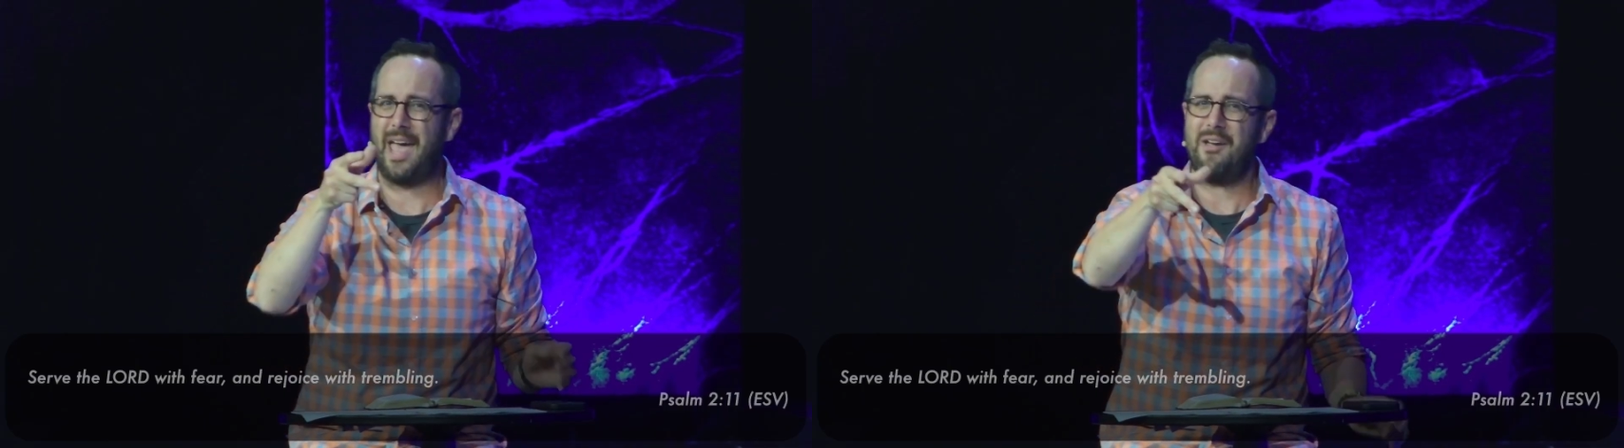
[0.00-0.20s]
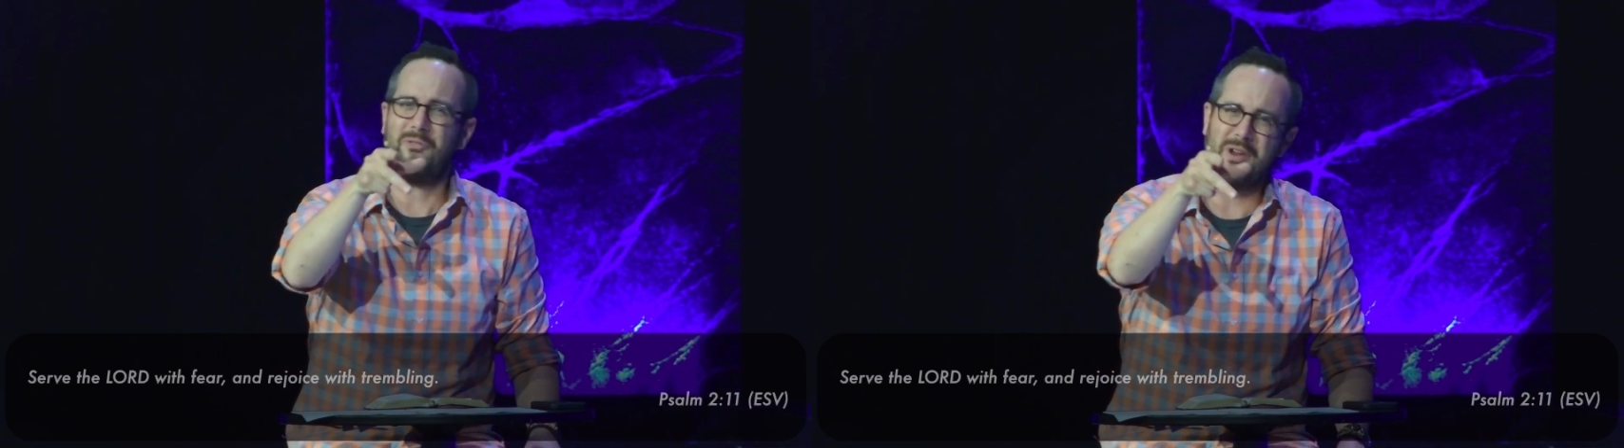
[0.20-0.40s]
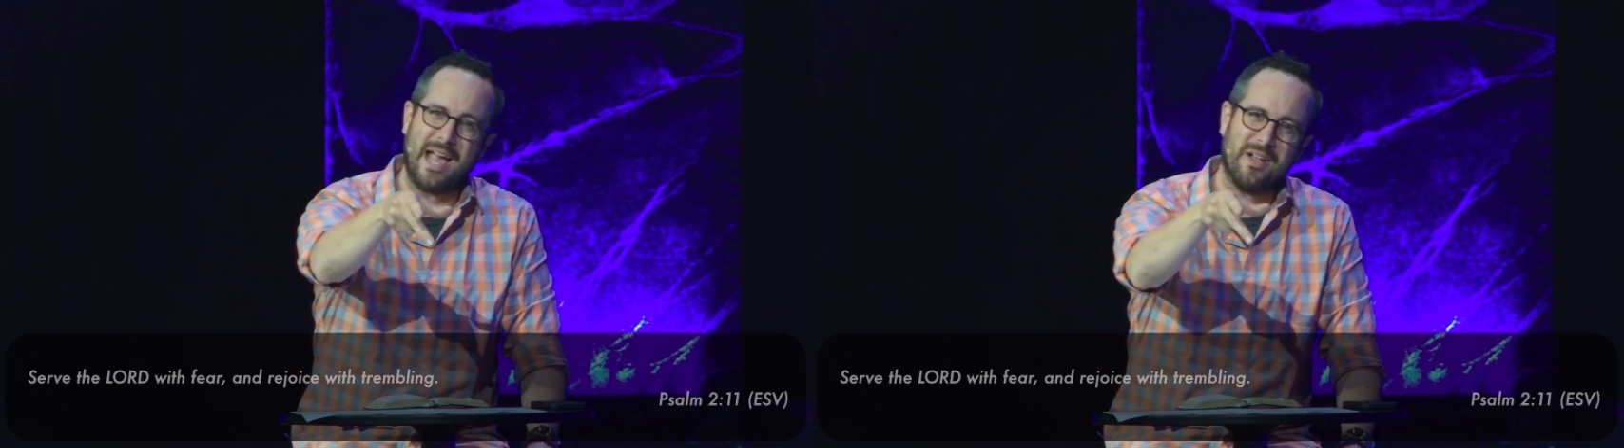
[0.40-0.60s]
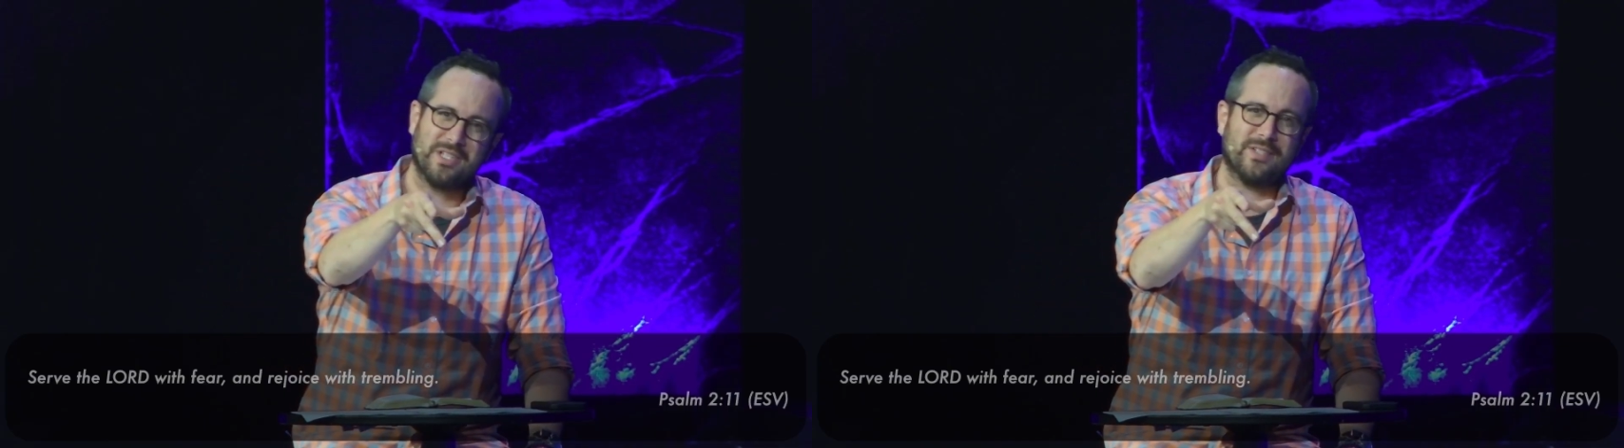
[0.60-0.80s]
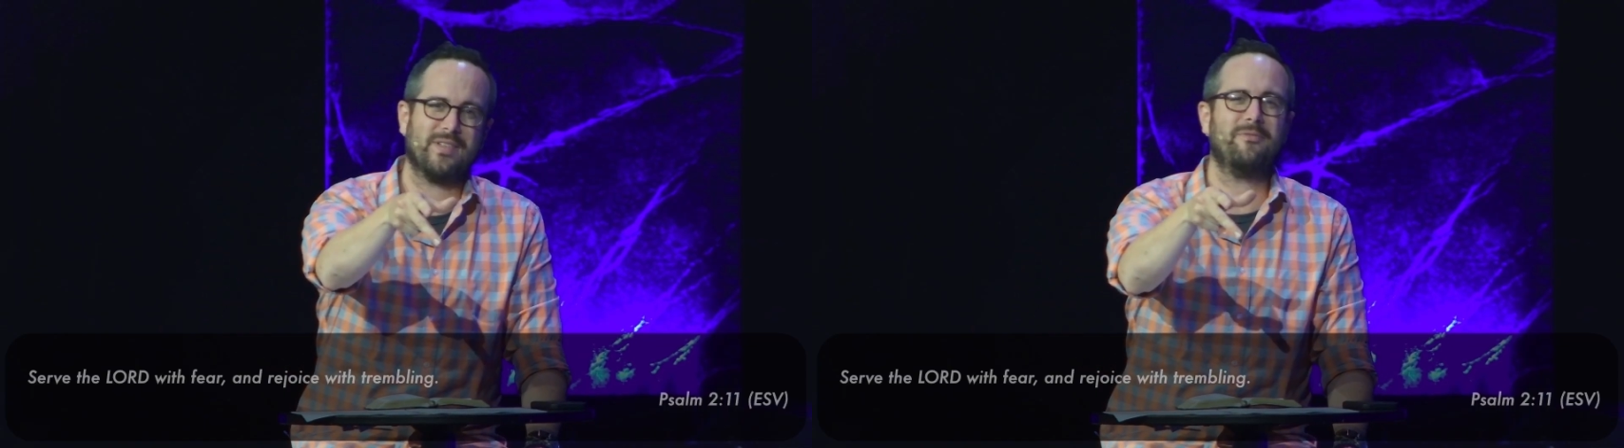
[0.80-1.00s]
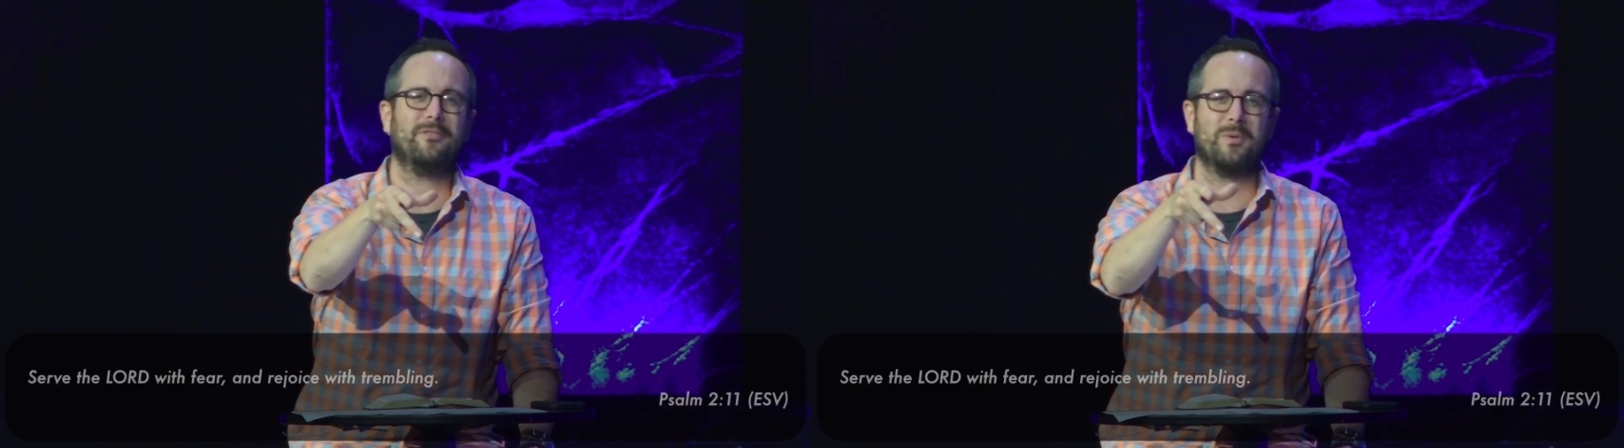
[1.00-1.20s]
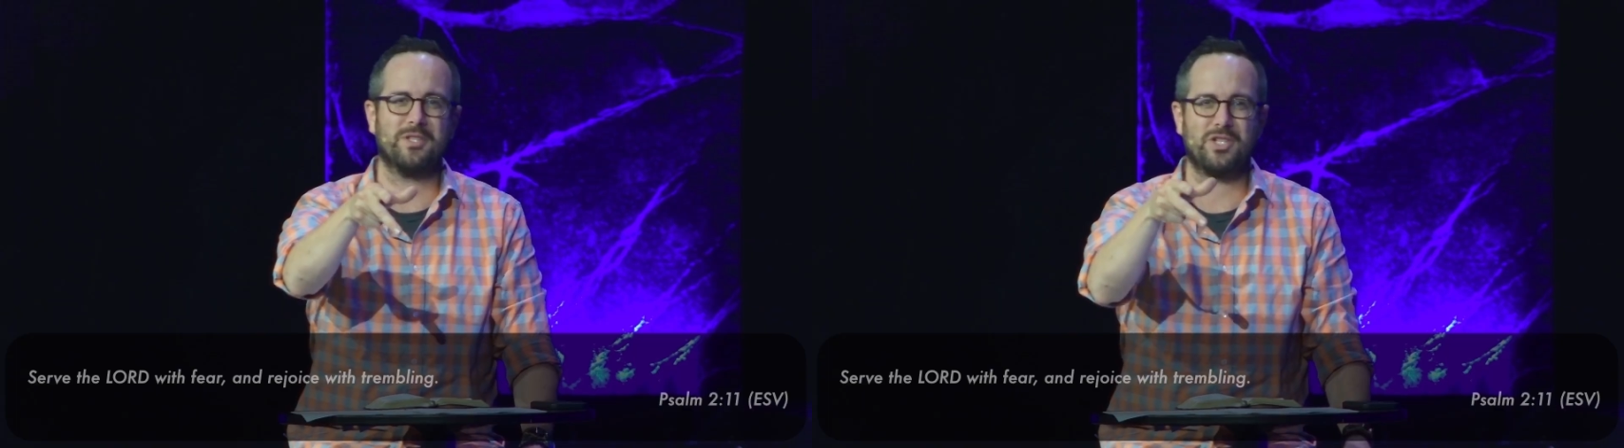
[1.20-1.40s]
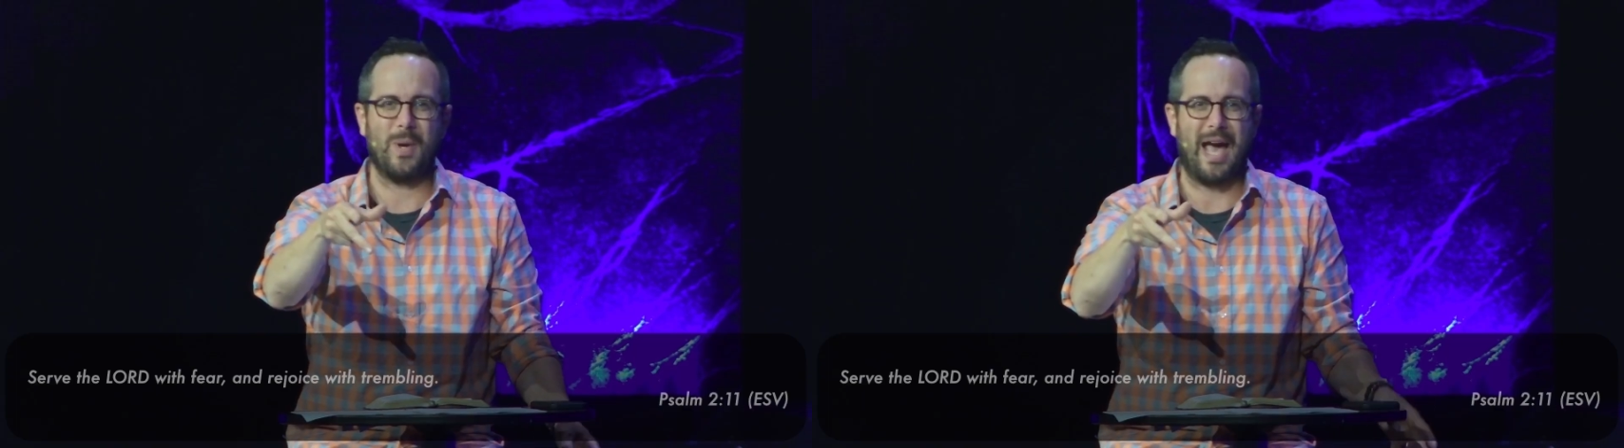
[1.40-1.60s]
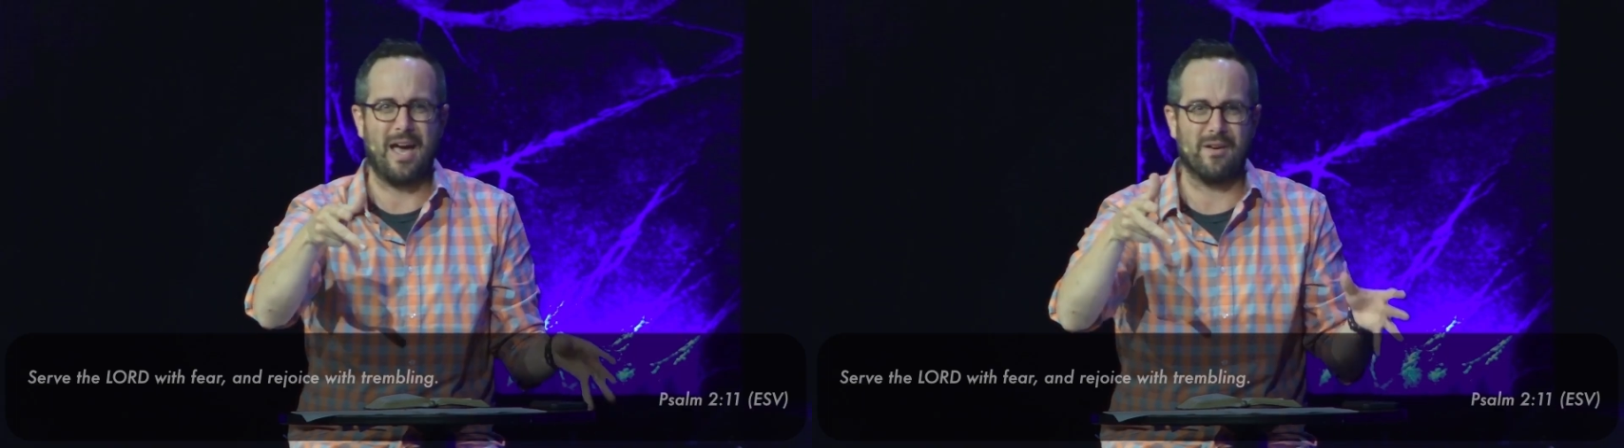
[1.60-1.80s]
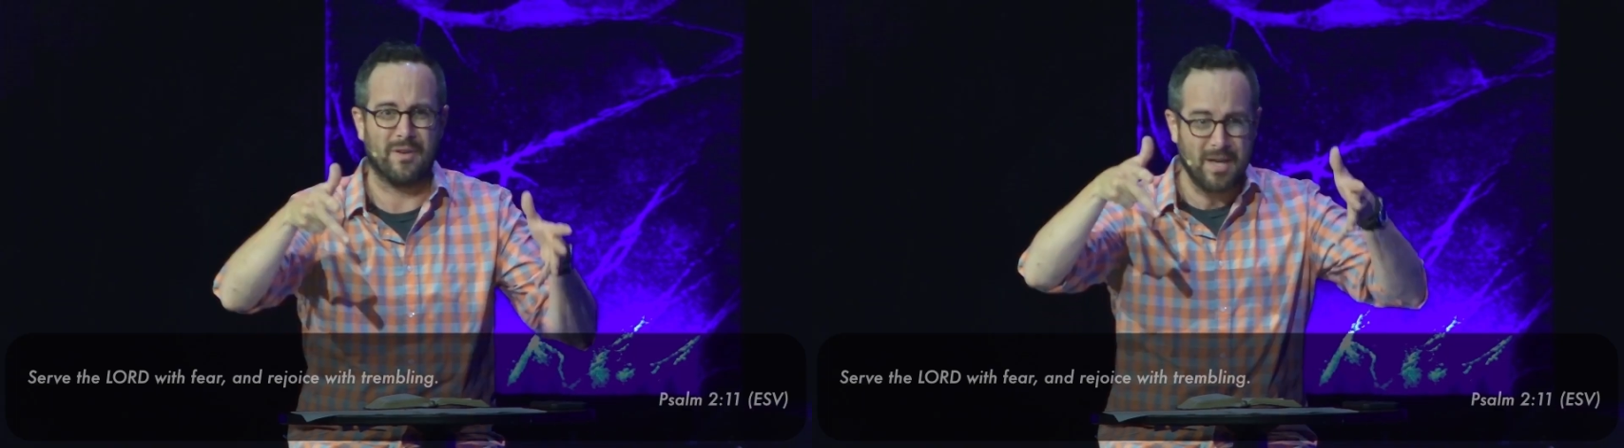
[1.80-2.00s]
every ounce of influence you
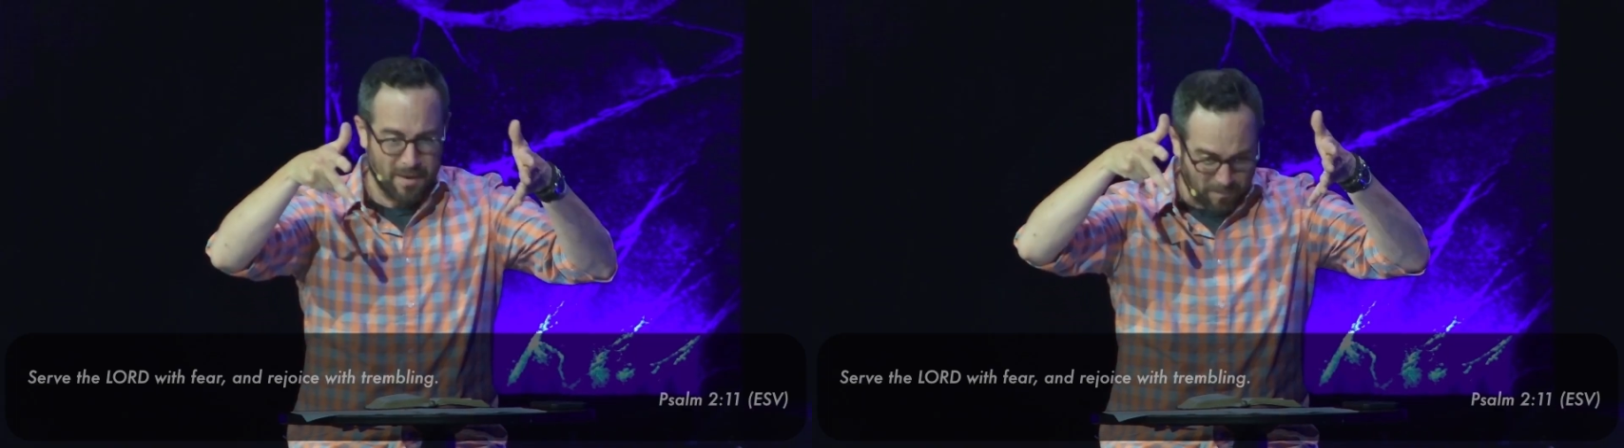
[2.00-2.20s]
have